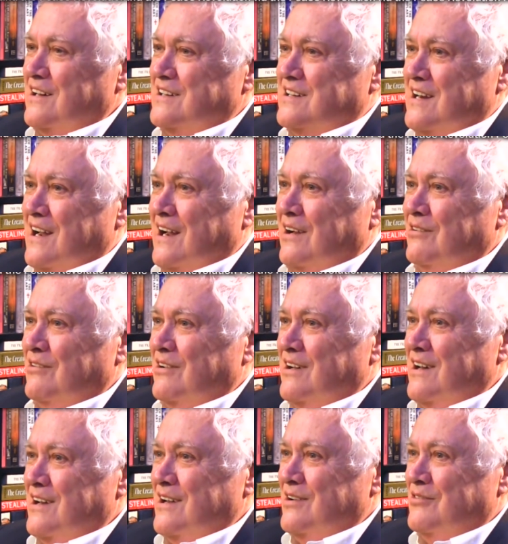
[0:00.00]

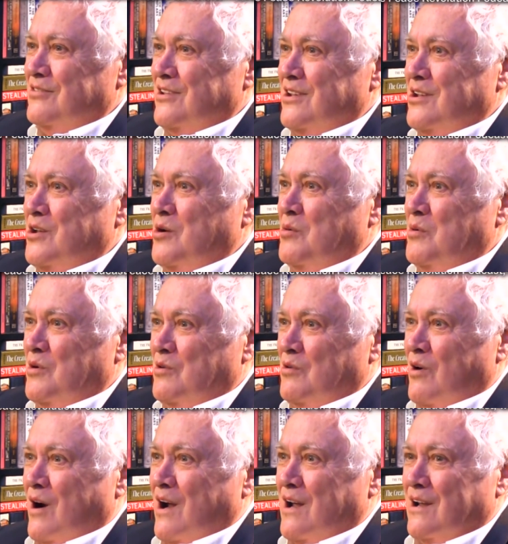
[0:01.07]
integrity of the human
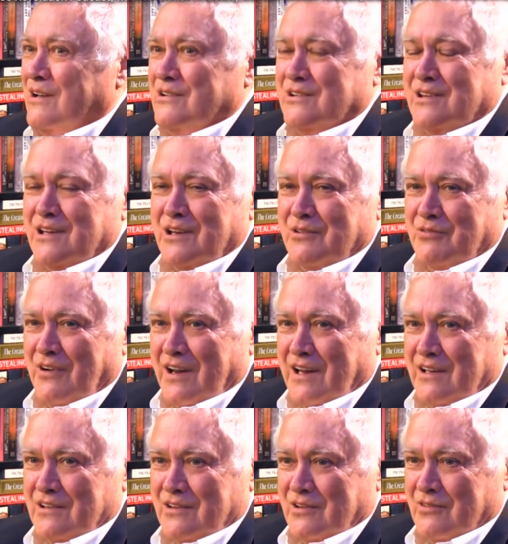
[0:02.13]
race, the
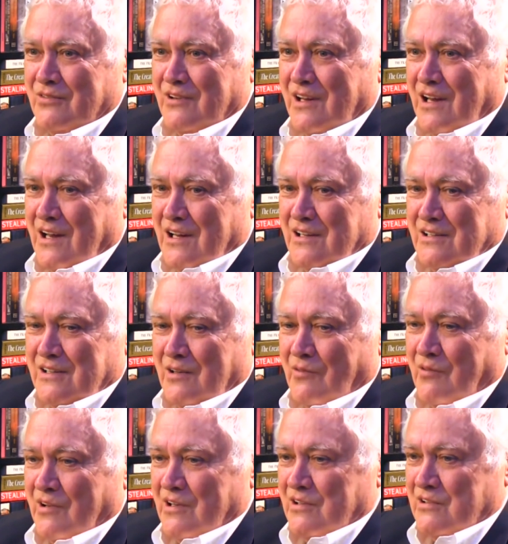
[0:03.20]
advance of
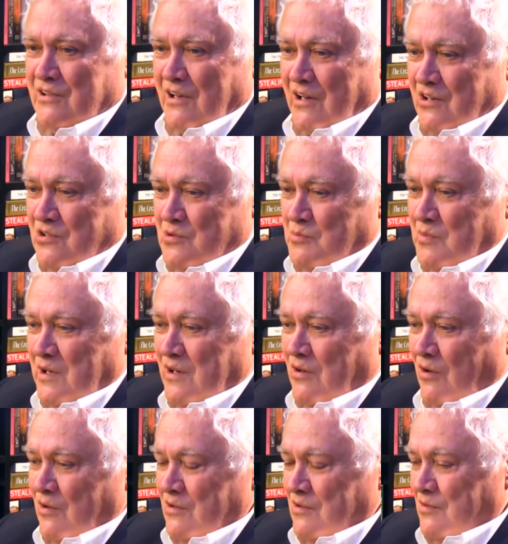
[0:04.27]
civilization,
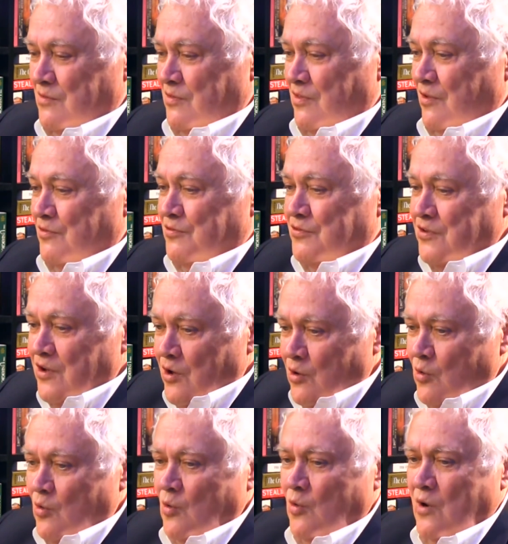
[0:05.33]
because of the
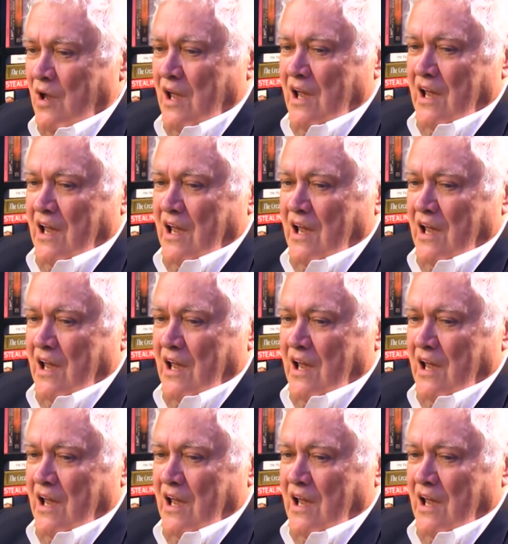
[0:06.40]
few